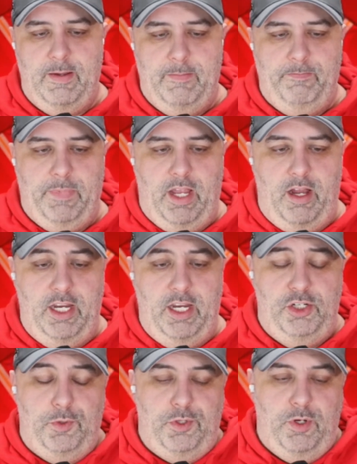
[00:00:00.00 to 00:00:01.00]
And
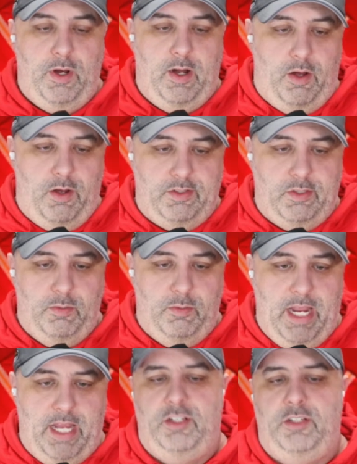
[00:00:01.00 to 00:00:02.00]
Juju, I'd also
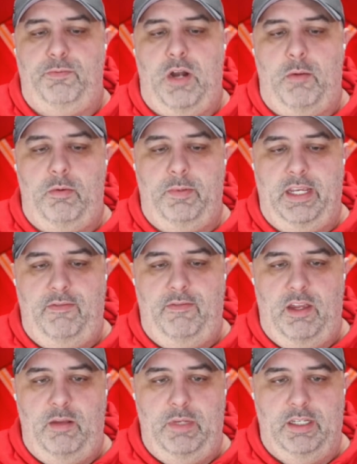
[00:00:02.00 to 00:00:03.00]
imagine, is probably a
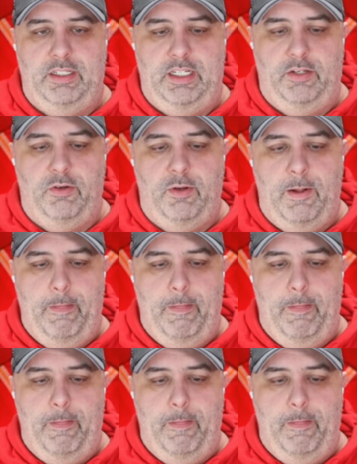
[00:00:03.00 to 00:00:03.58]
vet min deal.